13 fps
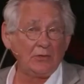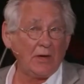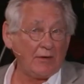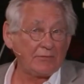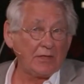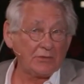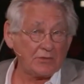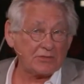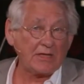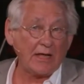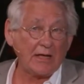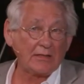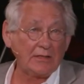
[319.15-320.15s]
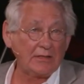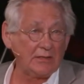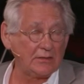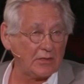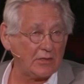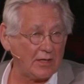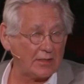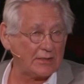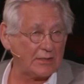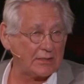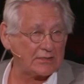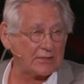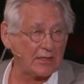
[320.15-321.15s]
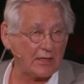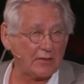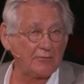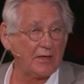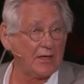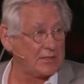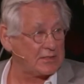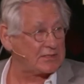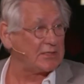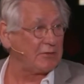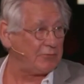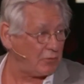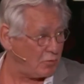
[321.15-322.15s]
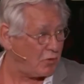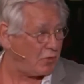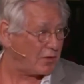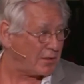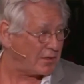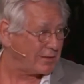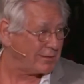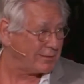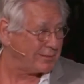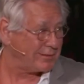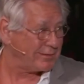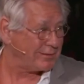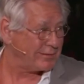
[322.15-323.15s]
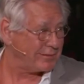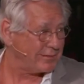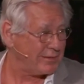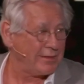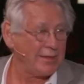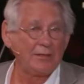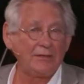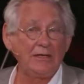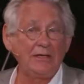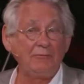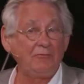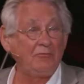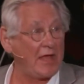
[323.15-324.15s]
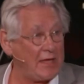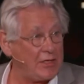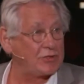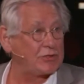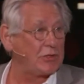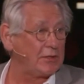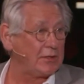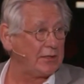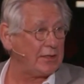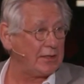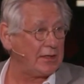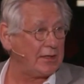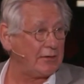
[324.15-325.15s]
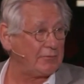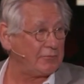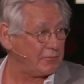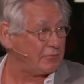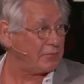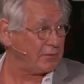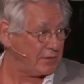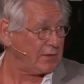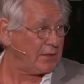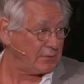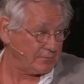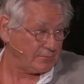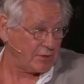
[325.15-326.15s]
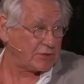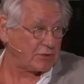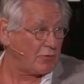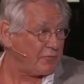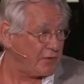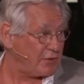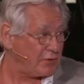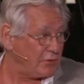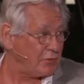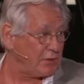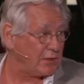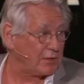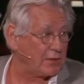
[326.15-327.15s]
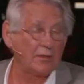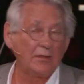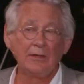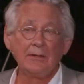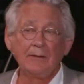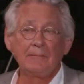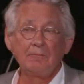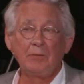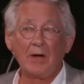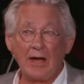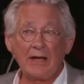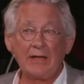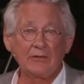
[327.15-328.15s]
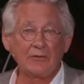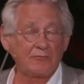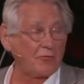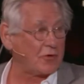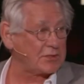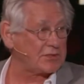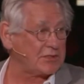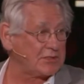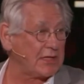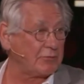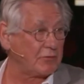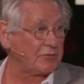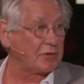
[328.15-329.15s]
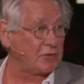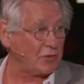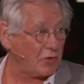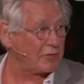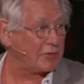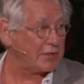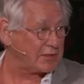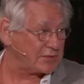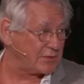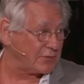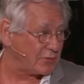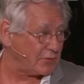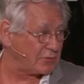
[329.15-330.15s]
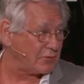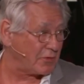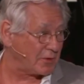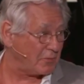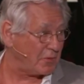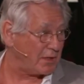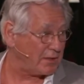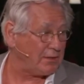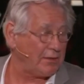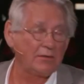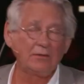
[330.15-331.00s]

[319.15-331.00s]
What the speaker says: you have to understand it in the context of the Civil War, the invasion of the Soviet Union by the forces that were victorious in World War I,